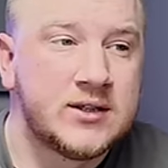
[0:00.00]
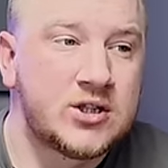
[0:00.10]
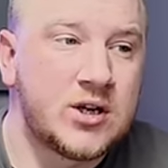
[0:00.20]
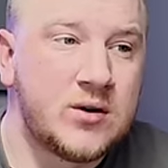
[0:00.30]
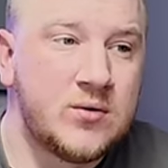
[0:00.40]

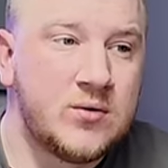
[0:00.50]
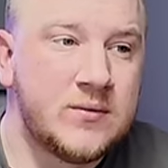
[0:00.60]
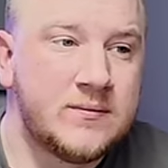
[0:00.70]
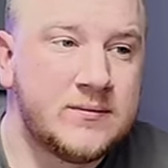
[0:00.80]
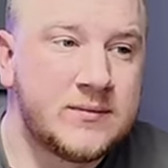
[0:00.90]
So
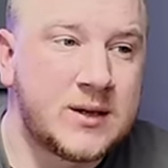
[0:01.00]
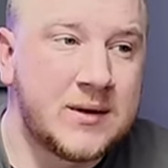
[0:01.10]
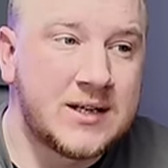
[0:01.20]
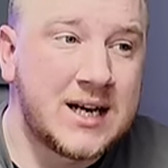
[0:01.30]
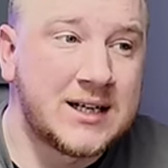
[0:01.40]

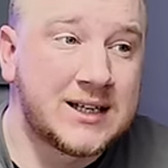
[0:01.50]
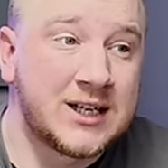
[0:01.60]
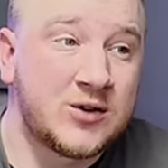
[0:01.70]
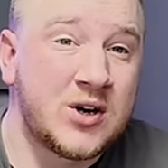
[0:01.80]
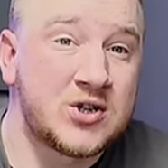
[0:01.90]
something to take into
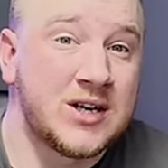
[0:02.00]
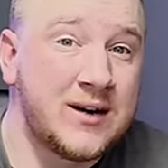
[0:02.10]
consideration.